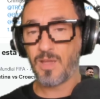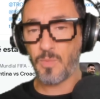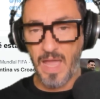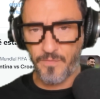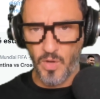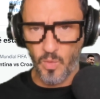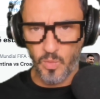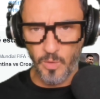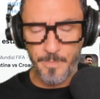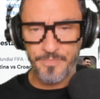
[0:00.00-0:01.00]
We have no
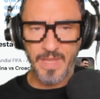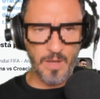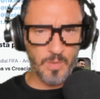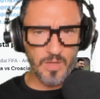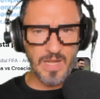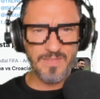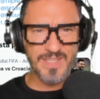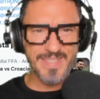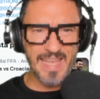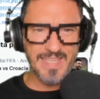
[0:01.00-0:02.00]
clue. And we don't
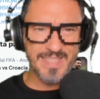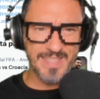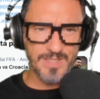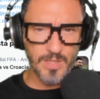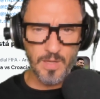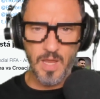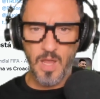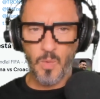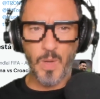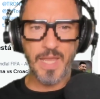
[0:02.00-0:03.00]
understand Justin Sun
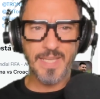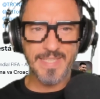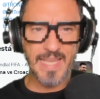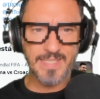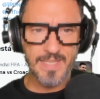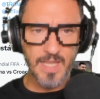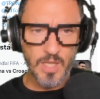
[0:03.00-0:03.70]
when he says